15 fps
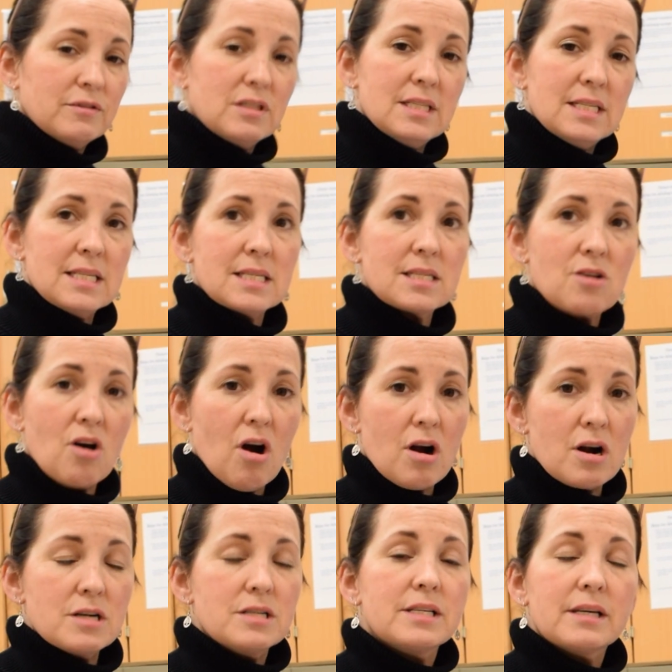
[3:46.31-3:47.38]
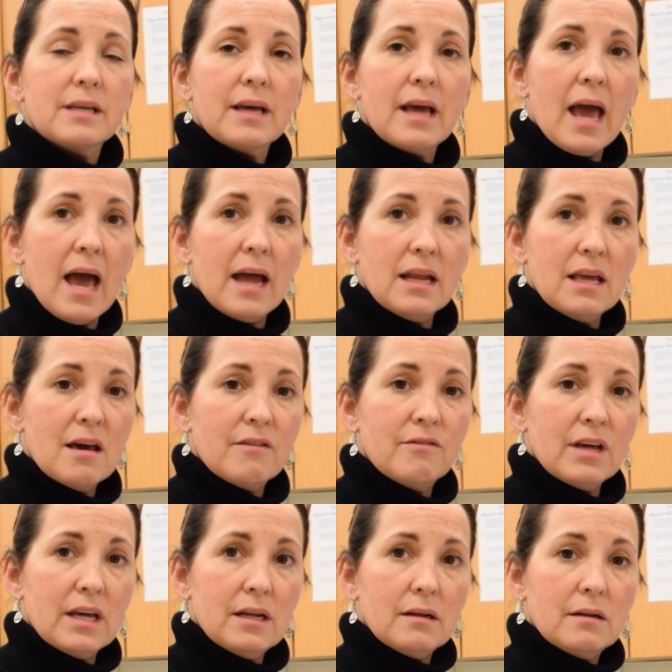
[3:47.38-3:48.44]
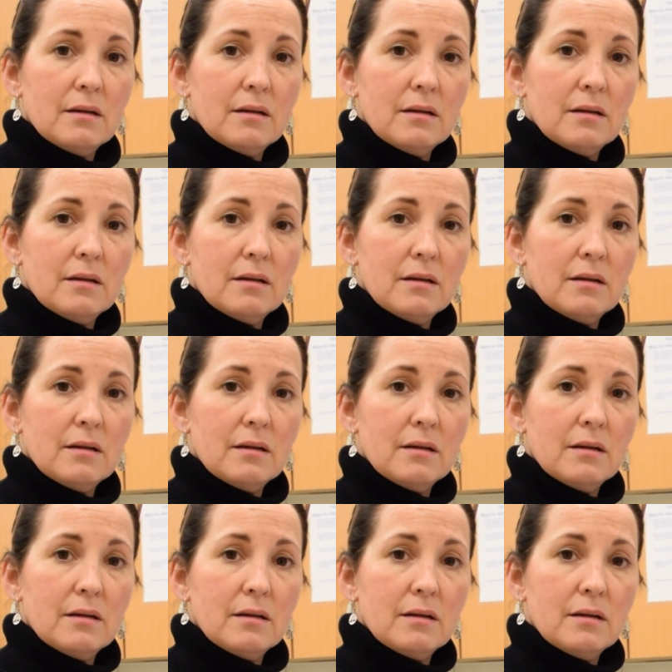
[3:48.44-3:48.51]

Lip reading: to discard any of it,